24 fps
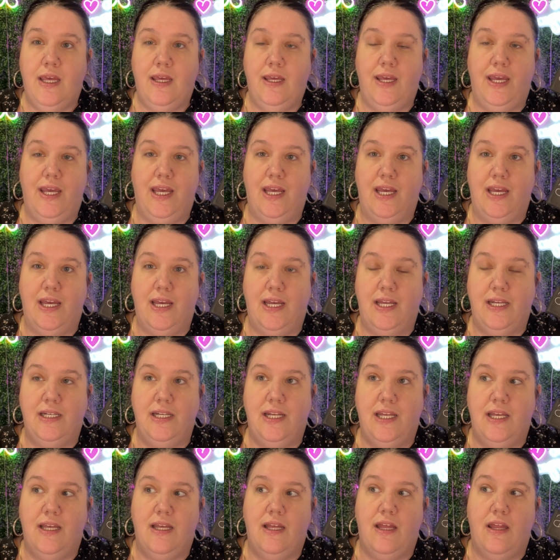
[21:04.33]
And
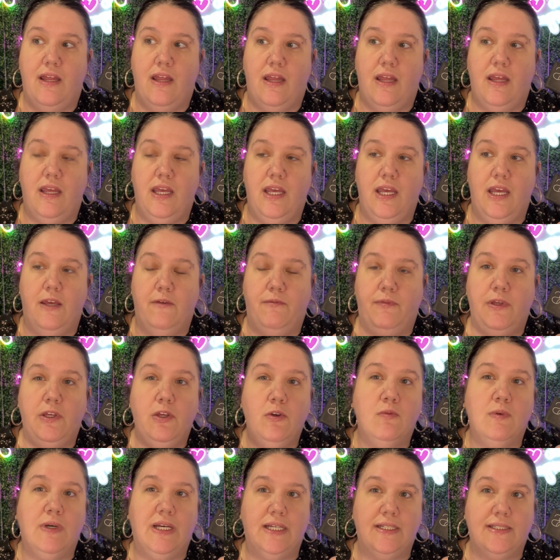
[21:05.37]
if you
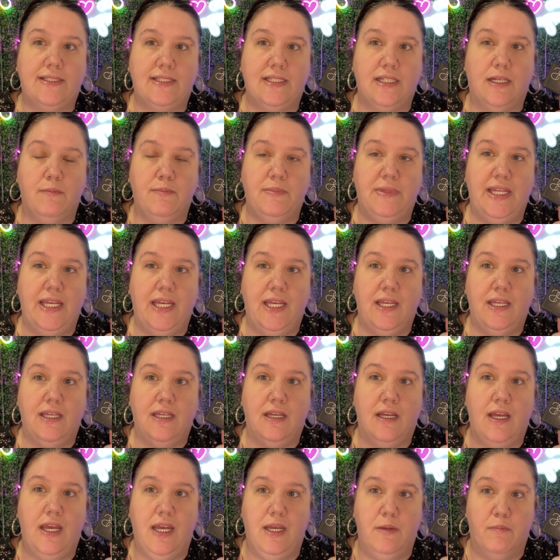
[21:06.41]
want
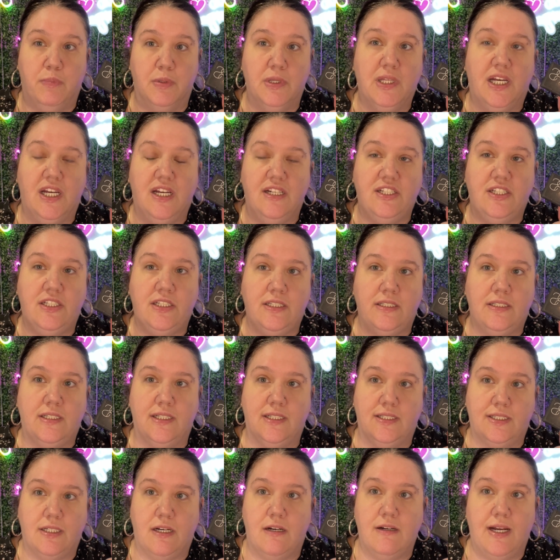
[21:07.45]
something, a blush to
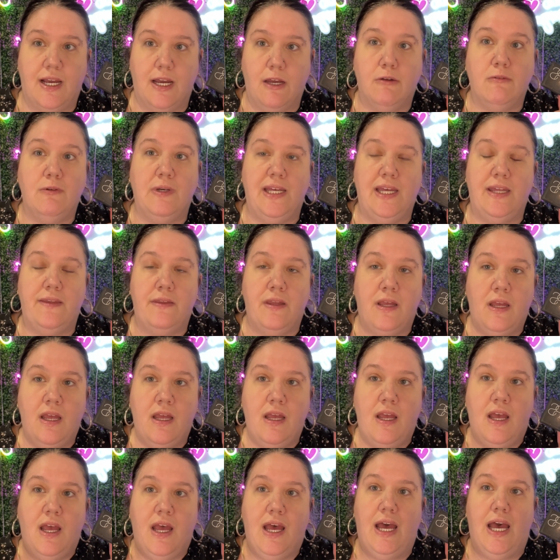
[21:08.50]
start out with,
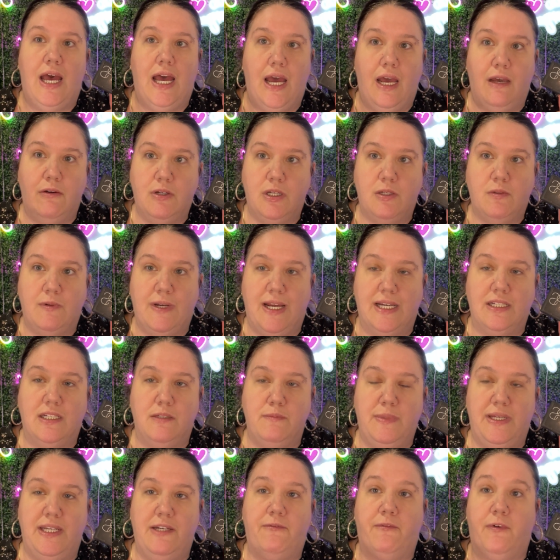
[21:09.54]
I would
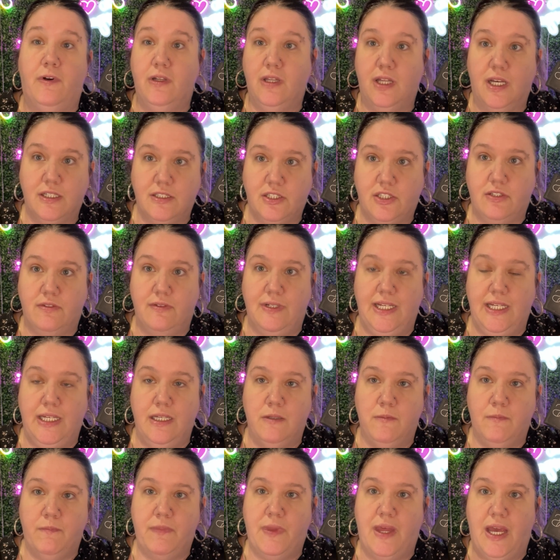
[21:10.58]
recommend, for luxury,
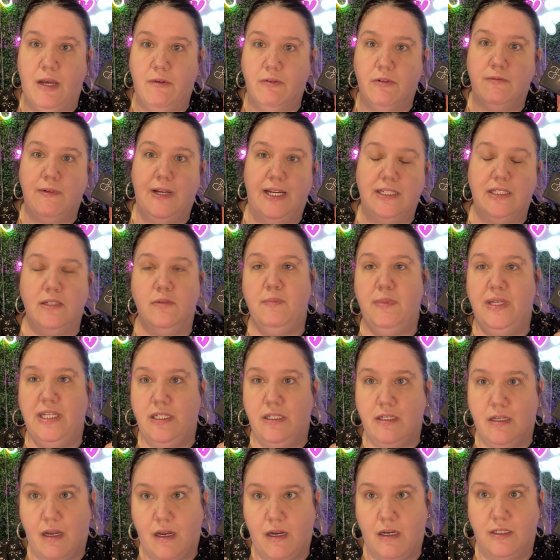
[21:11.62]
I would
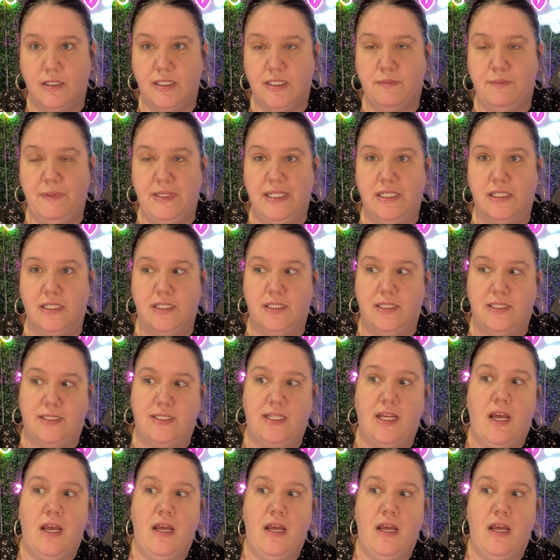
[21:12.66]
recommend NARS, because